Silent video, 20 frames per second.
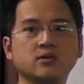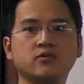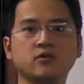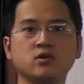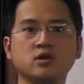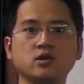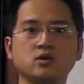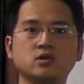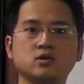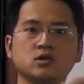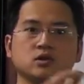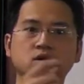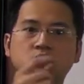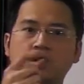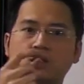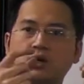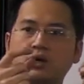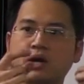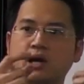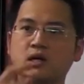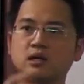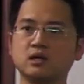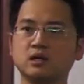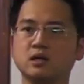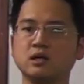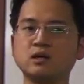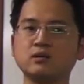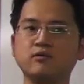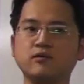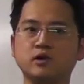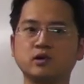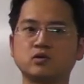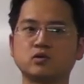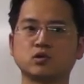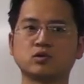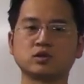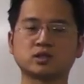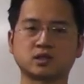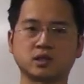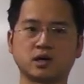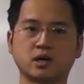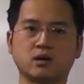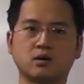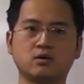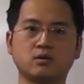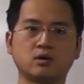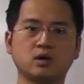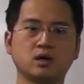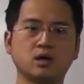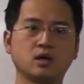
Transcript: for you to look at an individual cell